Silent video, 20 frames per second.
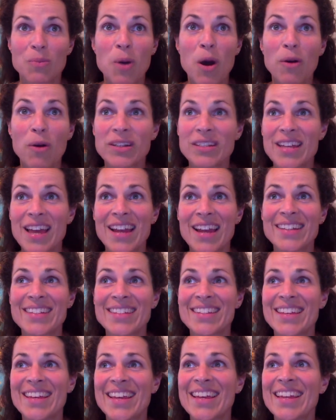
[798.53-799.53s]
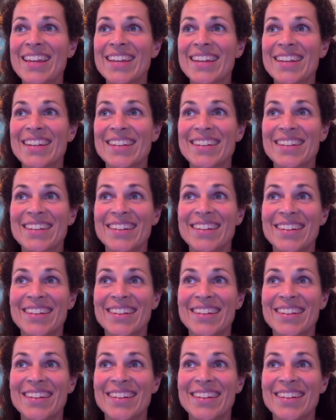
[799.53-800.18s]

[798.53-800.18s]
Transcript: poet Tennyson and